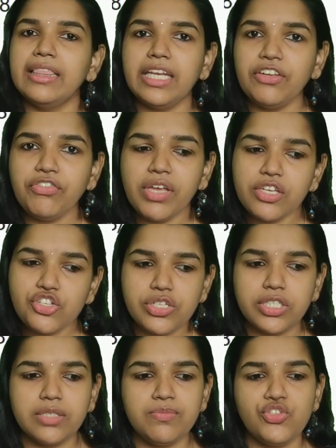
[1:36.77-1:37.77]

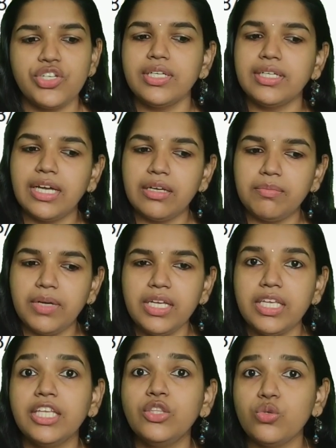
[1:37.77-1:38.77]
Dravyashritam cha
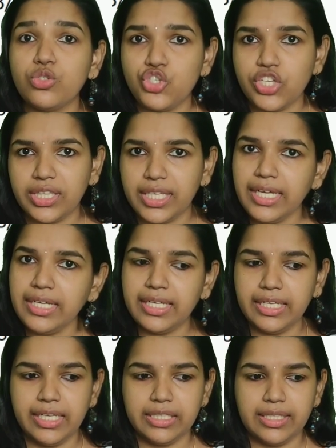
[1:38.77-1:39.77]
karma yad uchyate
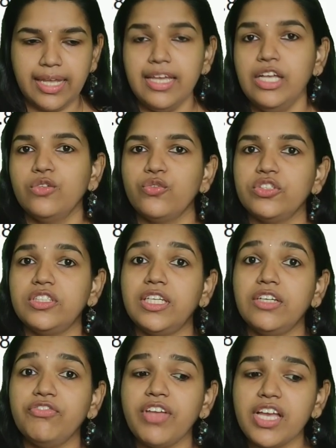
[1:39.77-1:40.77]
kriyate. So
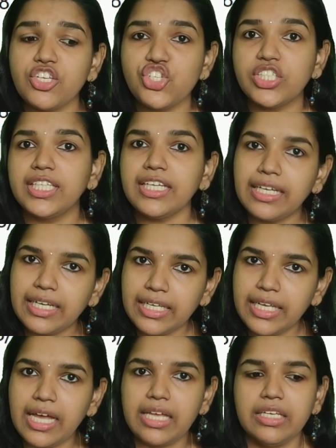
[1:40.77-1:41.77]
dravyashrita
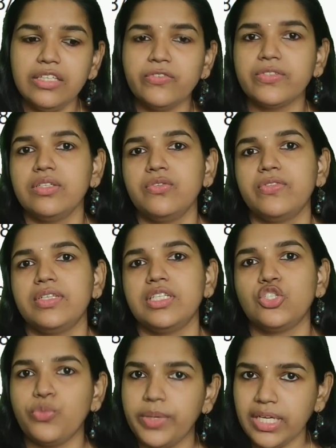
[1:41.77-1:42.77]
kriya is
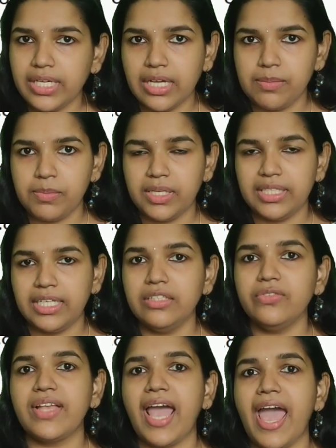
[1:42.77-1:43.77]
considered to be karma. That
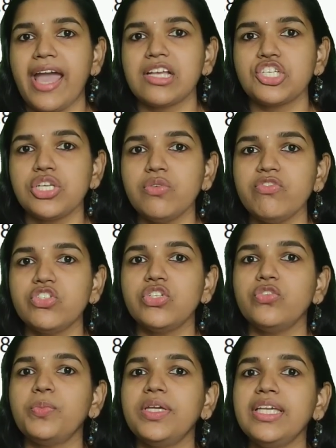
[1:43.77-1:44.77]
is the action which
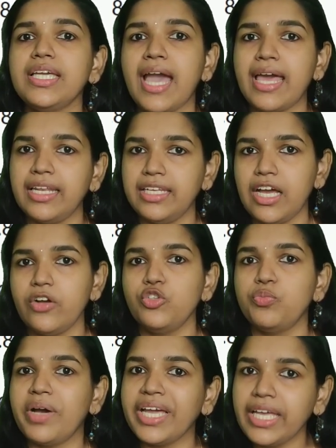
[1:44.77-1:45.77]
is being carried
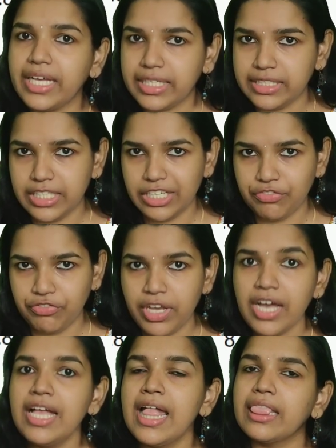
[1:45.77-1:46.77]
out by a
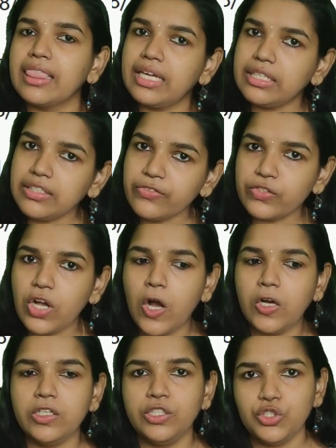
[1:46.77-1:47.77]
dravya, that is
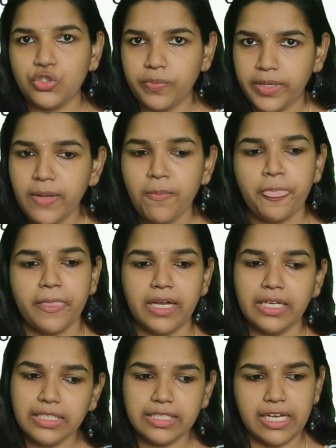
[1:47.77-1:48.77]
called to be
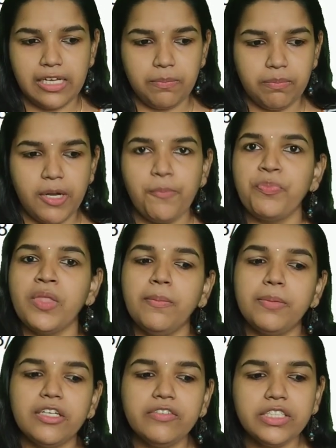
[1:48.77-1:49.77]
a karma.
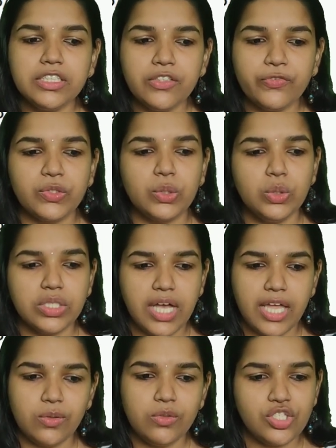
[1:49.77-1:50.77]
Pravrittistu
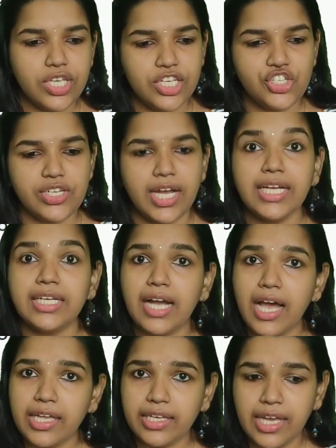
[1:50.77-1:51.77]
khalu cheshta
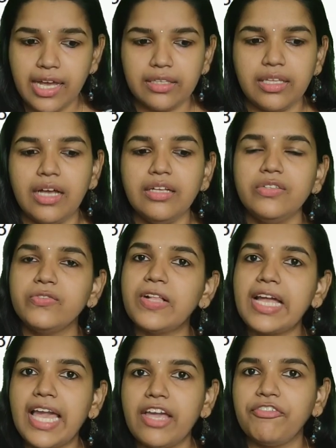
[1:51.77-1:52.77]
karyartha
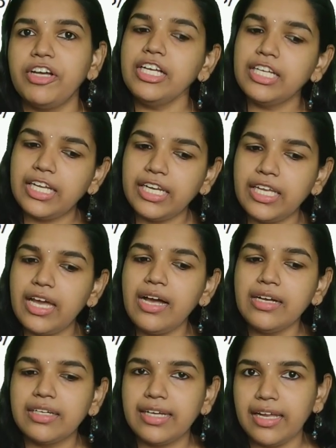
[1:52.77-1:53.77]
sa eva
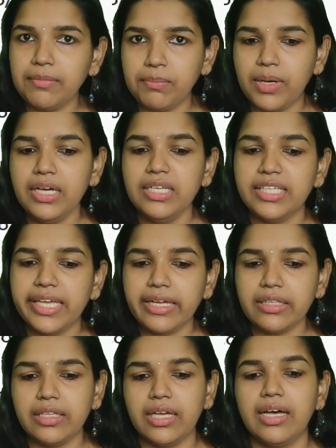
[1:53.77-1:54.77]
kriya karma
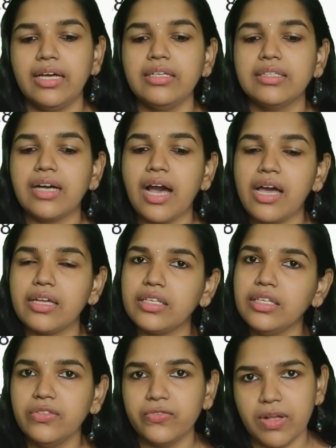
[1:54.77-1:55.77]
yaknaha
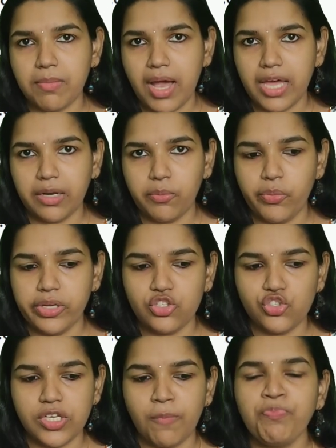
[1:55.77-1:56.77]
karya
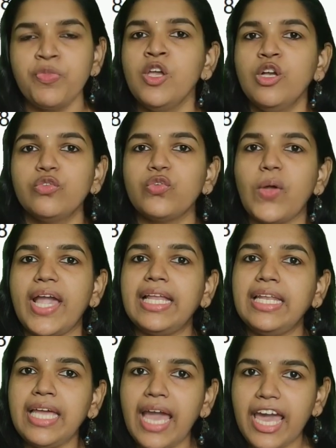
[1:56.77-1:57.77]
samarambhascha. So
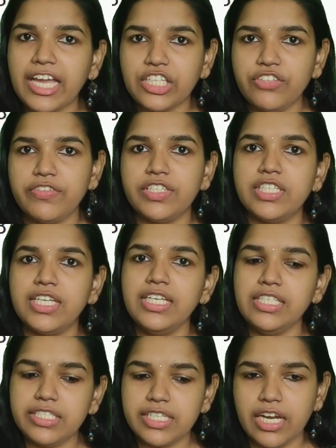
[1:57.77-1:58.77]
any
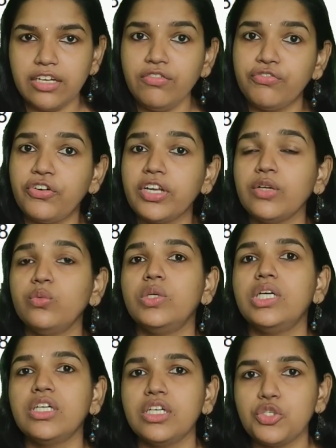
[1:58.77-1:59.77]
activity done for a
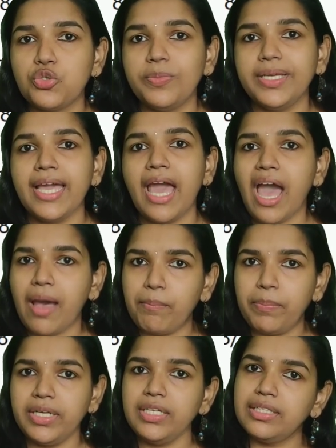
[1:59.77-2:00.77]
work to be
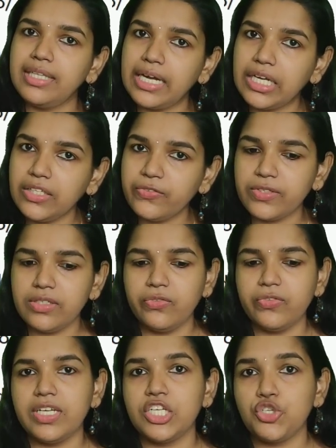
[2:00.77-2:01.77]
happened, that is
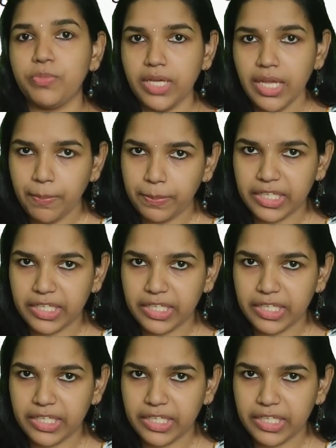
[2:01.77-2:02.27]
considered to be